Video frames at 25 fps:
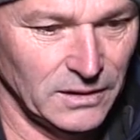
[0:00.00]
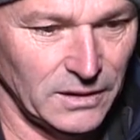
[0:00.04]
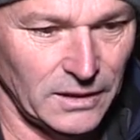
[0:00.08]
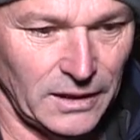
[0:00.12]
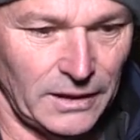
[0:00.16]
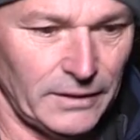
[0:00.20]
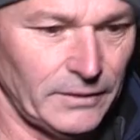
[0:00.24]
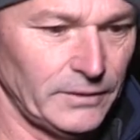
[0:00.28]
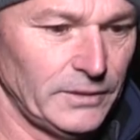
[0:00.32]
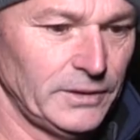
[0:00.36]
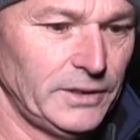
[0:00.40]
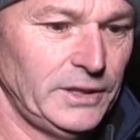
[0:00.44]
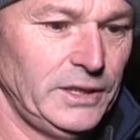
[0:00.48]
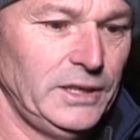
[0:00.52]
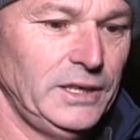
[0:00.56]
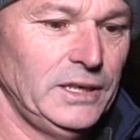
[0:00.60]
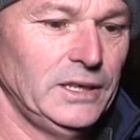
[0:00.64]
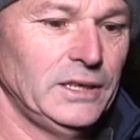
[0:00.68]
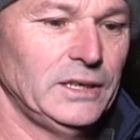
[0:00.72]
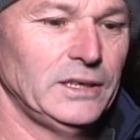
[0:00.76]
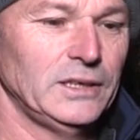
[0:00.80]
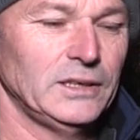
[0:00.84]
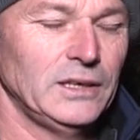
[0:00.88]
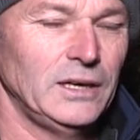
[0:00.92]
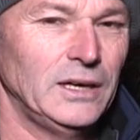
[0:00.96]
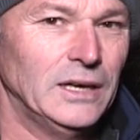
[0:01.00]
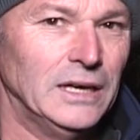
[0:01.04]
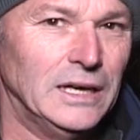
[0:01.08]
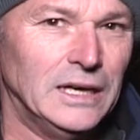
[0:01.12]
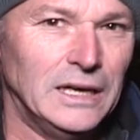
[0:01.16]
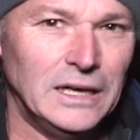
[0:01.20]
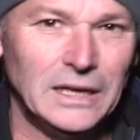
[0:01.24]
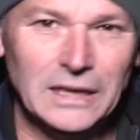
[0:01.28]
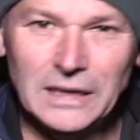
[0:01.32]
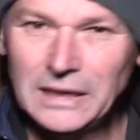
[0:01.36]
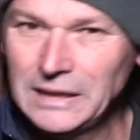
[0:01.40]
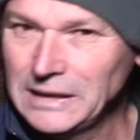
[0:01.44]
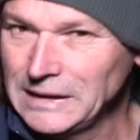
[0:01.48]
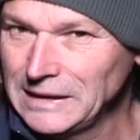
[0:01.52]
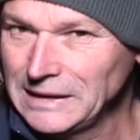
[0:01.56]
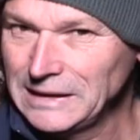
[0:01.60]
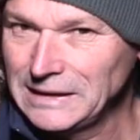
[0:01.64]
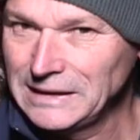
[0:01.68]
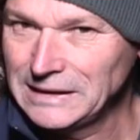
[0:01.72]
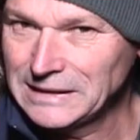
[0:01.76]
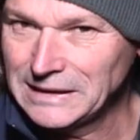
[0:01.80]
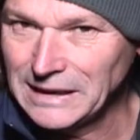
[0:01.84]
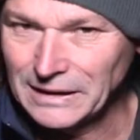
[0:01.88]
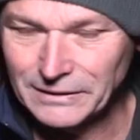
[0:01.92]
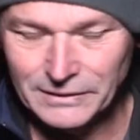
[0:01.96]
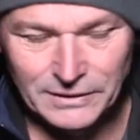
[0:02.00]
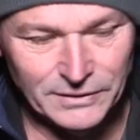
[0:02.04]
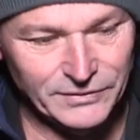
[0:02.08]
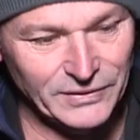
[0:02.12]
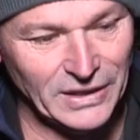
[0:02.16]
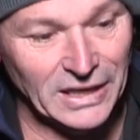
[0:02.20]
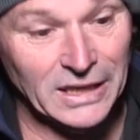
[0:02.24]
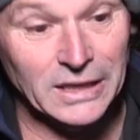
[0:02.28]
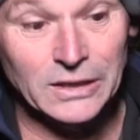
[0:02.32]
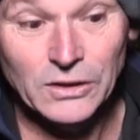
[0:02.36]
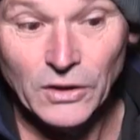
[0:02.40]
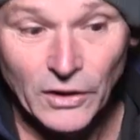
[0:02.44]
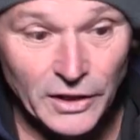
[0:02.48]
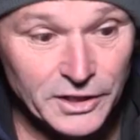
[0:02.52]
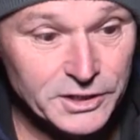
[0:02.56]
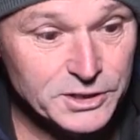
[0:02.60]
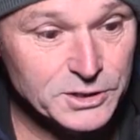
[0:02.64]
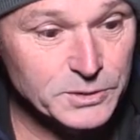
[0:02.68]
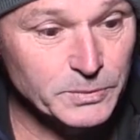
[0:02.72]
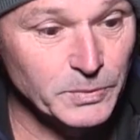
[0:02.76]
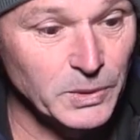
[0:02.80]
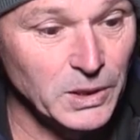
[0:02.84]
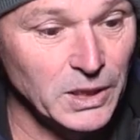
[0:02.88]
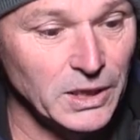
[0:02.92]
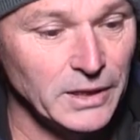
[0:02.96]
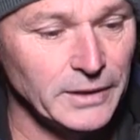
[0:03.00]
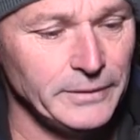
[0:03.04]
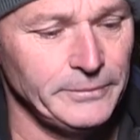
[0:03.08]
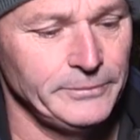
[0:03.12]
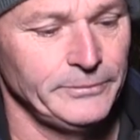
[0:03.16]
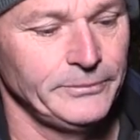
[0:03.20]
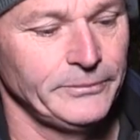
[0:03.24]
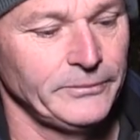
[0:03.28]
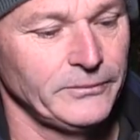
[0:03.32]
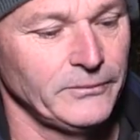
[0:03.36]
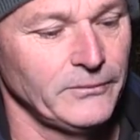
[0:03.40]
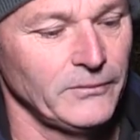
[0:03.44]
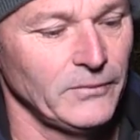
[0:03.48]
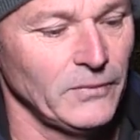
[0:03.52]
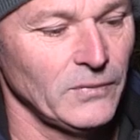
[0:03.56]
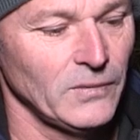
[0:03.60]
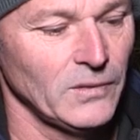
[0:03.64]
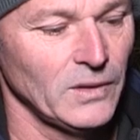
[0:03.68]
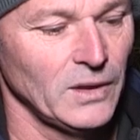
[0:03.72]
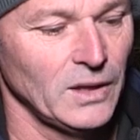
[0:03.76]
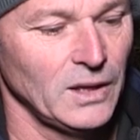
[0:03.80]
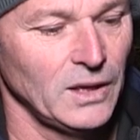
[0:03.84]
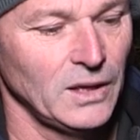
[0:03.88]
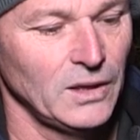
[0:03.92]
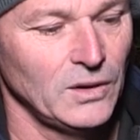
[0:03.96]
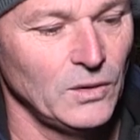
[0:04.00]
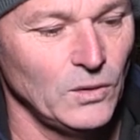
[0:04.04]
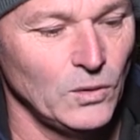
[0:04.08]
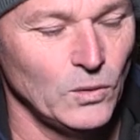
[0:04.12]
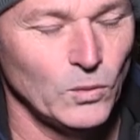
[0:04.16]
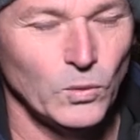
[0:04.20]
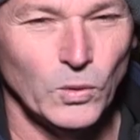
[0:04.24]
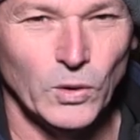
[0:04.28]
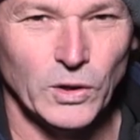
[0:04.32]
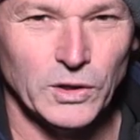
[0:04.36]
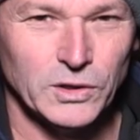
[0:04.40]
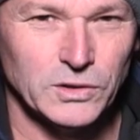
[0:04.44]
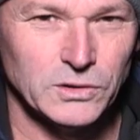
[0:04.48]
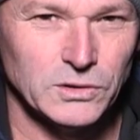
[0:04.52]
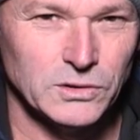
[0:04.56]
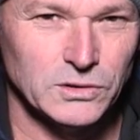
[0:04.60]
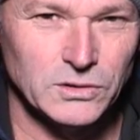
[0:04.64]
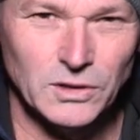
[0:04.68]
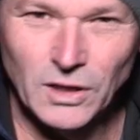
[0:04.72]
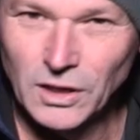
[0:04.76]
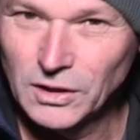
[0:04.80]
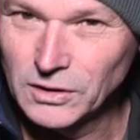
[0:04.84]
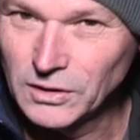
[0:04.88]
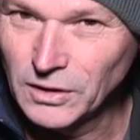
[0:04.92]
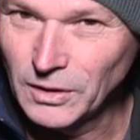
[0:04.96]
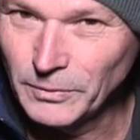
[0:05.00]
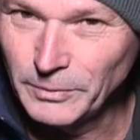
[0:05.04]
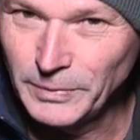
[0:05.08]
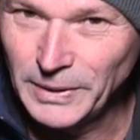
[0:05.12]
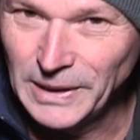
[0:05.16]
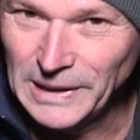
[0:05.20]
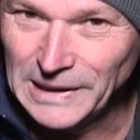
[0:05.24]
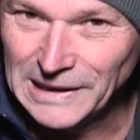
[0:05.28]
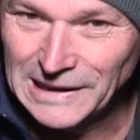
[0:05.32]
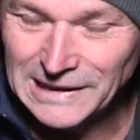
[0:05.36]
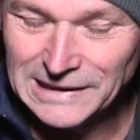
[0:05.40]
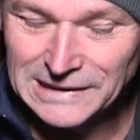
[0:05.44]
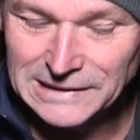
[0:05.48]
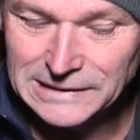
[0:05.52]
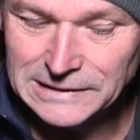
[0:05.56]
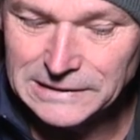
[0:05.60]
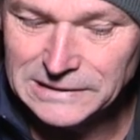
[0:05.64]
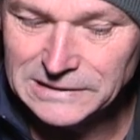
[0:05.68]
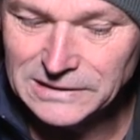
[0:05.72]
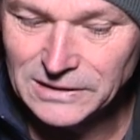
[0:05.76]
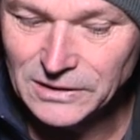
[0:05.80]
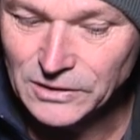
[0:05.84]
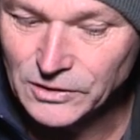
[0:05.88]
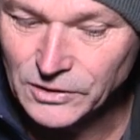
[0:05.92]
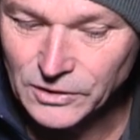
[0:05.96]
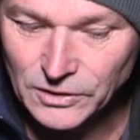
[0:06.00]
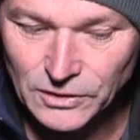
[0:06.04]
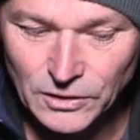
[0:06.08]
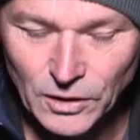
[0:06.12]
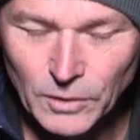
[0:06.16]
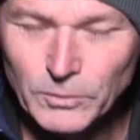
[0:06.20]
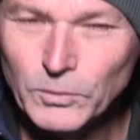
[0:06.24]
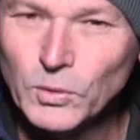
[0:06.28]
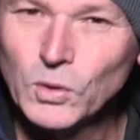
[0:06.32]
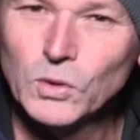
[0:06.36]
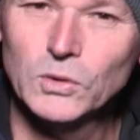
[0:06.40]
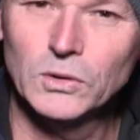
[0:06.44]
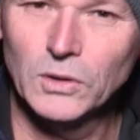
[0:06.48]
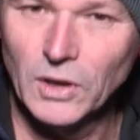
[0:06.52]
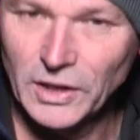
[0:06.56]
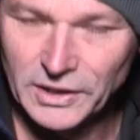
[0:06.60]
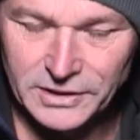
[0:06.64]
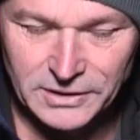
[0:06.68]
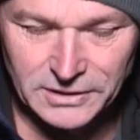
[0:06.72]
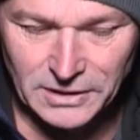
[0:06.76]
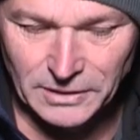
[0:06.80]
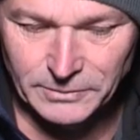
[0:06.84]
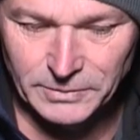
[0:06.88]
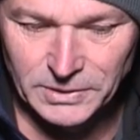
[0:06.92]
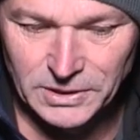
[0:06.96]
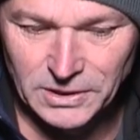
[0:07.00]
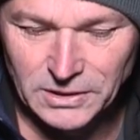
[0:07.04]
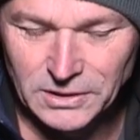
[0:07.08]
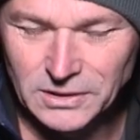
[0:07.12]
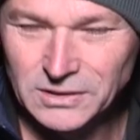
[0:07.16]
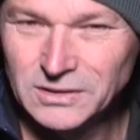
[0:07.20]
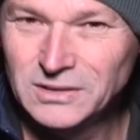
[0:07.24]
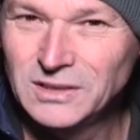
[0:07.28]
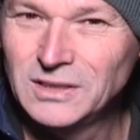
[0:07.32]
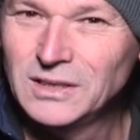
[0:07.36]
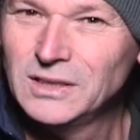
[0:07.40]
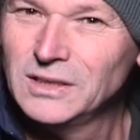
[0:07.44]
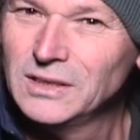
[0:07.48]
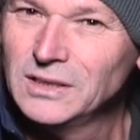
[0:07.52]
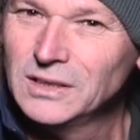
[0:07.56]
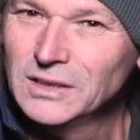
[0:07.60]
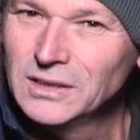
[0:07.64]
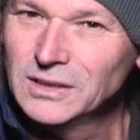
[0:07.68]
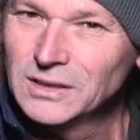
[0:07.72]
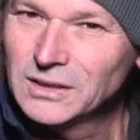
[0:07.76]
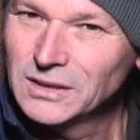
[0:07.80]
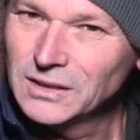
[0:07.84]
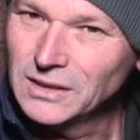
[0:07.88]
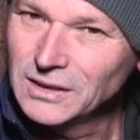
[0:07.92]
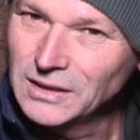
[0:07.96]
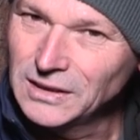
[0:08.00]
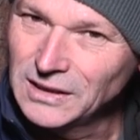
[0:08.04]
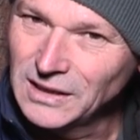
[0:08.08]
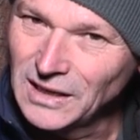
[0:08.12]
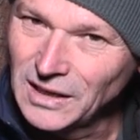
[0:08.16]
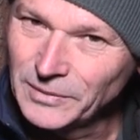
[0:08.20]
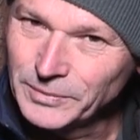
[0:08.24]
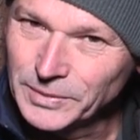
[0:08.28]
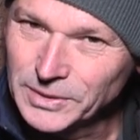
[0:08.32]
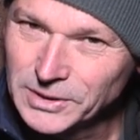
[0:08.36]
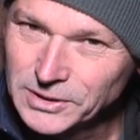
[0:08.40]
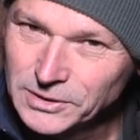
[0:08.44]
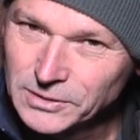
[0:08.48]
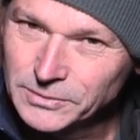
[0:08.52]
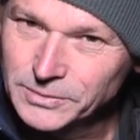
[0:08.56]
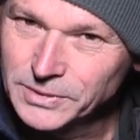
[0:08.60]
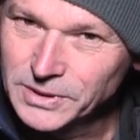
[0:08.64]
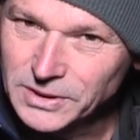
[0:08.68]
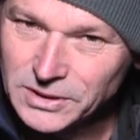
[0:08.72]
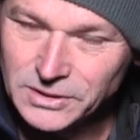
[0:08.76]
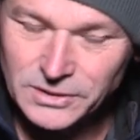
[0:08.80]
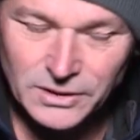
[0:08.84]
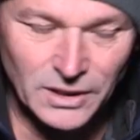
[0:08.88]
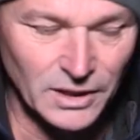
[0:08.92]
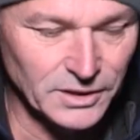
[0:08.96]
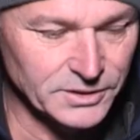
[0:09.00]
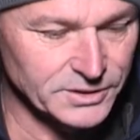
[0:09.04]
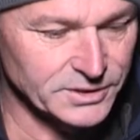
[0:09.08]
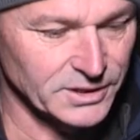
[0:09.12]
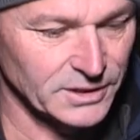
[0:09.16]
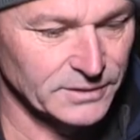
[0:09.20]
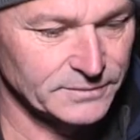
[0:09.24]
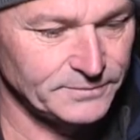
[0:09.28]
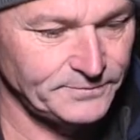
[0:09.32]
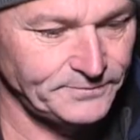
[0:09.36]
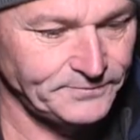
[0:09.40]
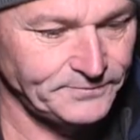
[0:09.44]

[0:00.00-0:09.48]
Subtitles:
Now the Gary Fong lightsphere worked a lot better, got a lot more light coming in, getting up a little bit closer.